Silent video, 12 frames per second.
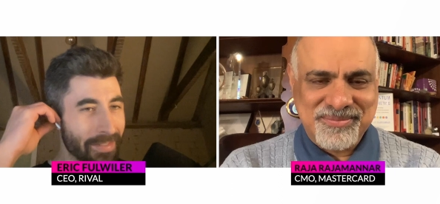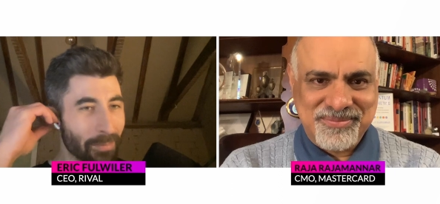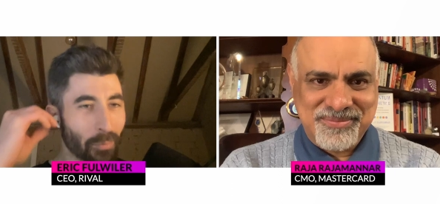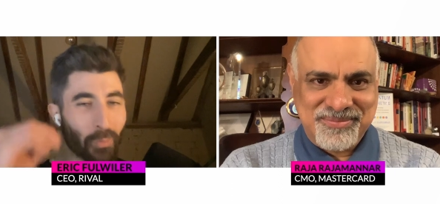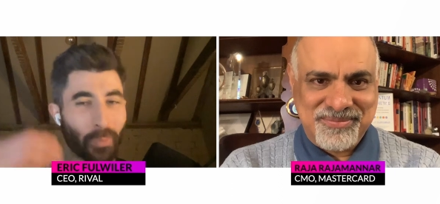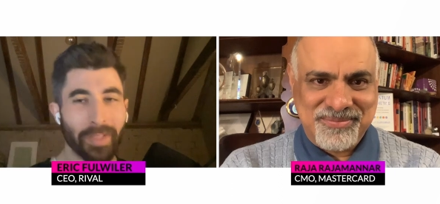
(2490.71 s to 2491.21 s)

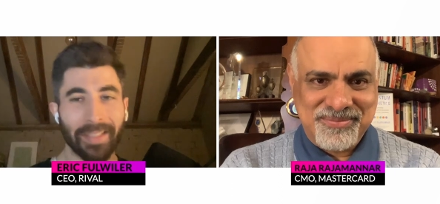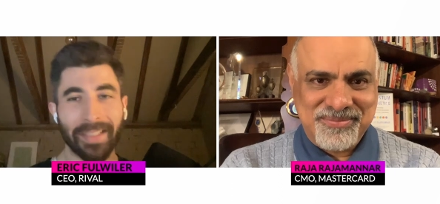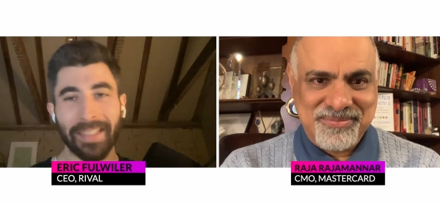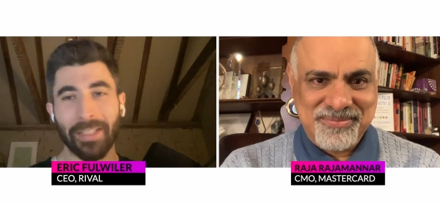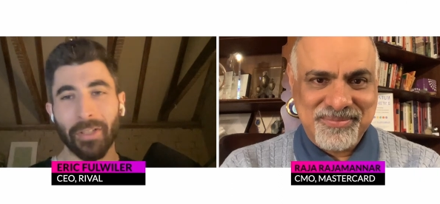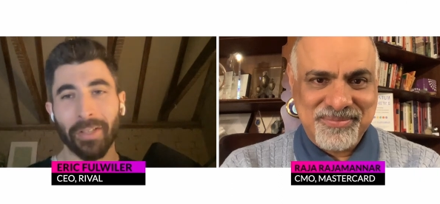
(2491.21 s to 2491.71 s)
Speaker 1: some
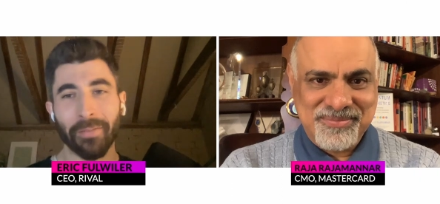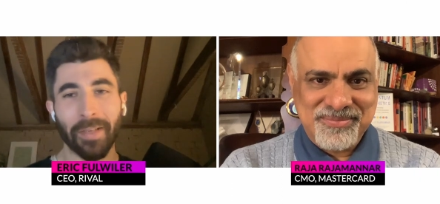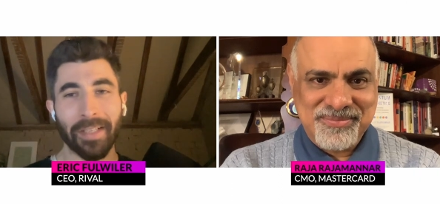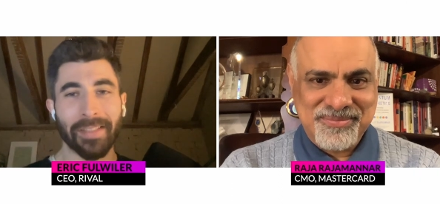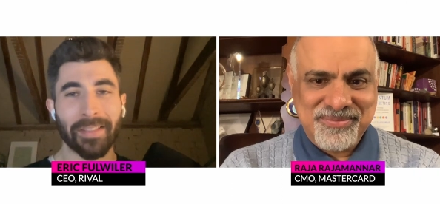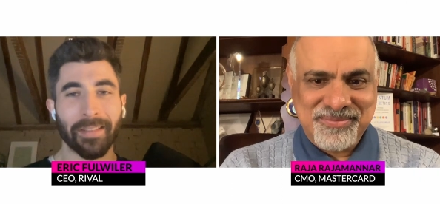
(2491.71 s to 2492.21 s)
really good
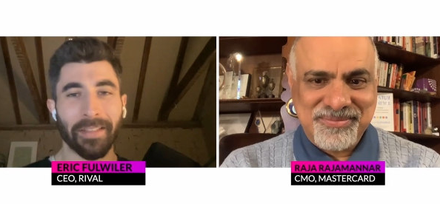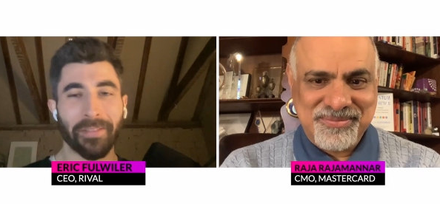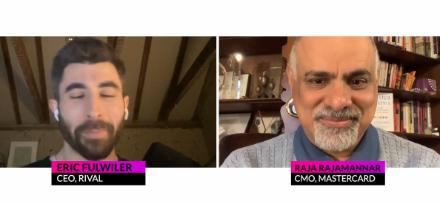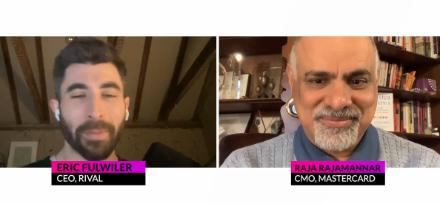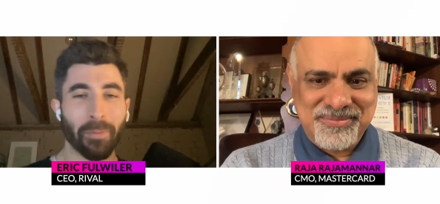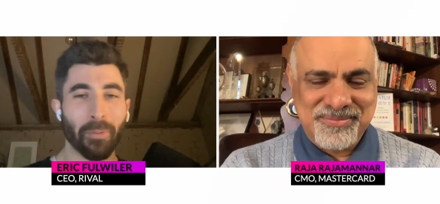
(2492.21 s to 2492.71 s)
advice to
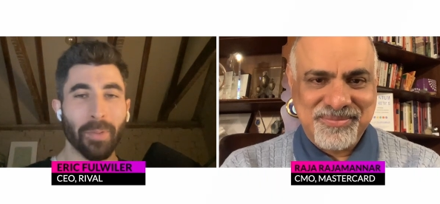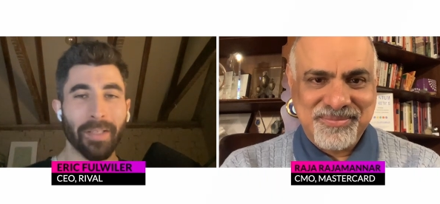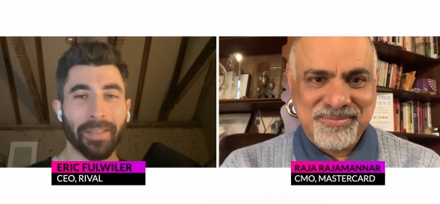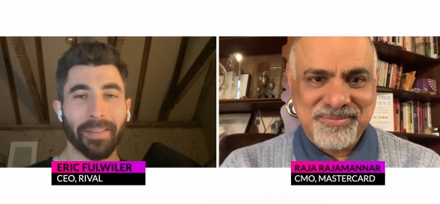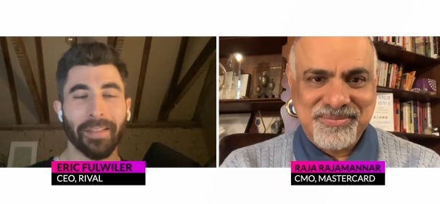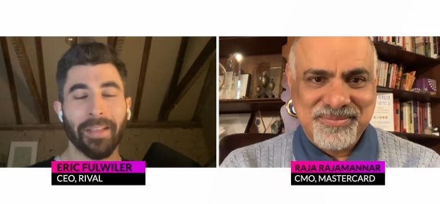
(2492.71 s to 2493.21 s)
leave people
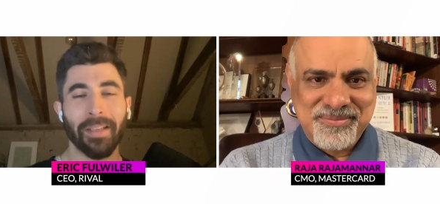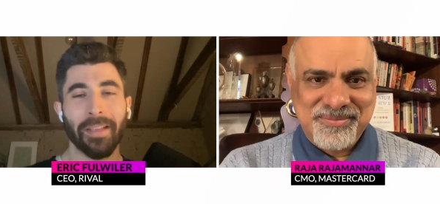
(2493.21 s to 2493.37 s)
with.